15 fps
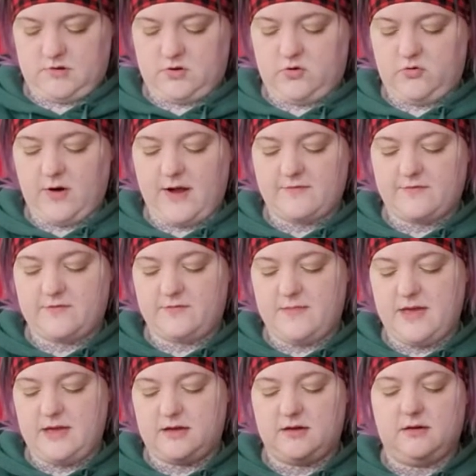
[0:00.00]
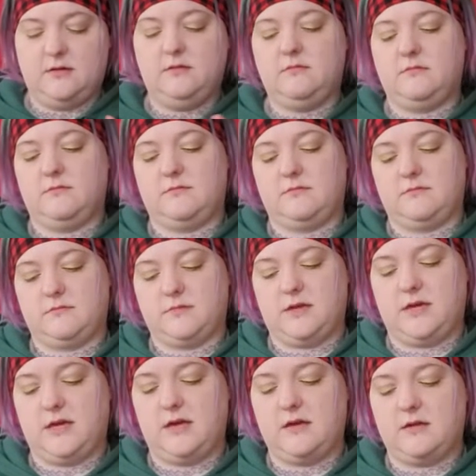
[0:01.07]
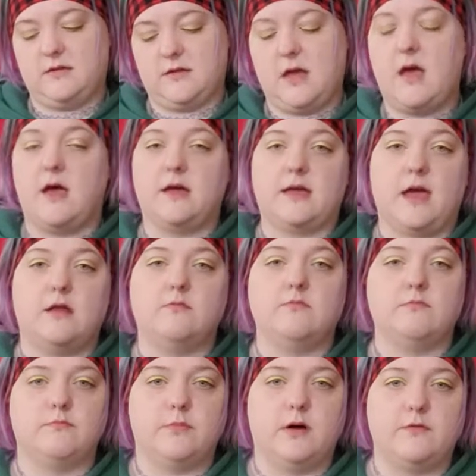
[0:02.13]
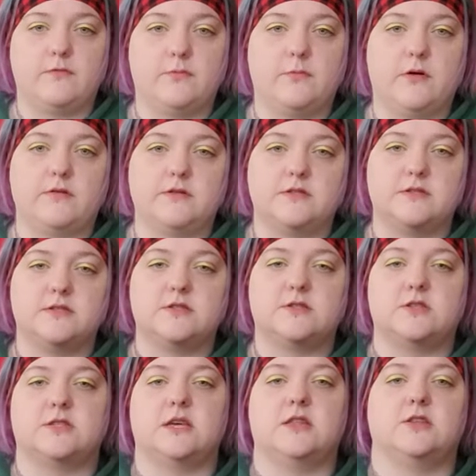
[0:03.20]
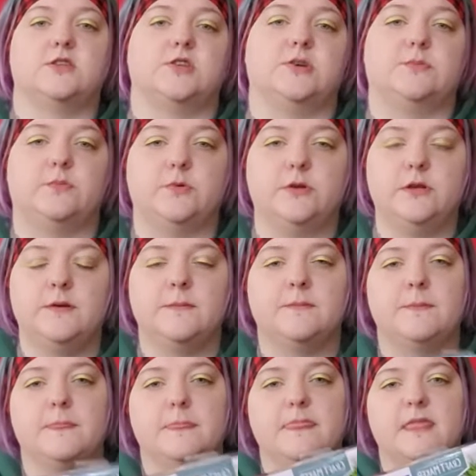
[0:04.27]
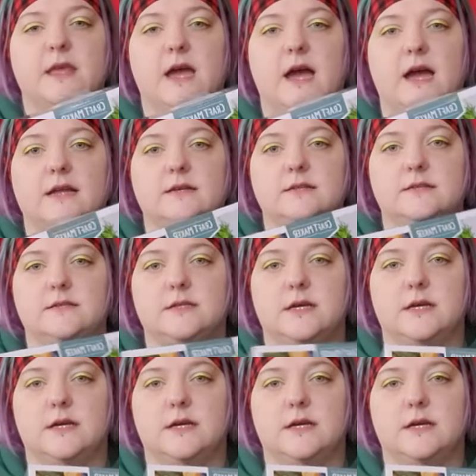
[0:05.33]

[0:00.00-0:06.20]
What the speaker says: craft maker kit, again bought from Morrison's, just like the soap one, and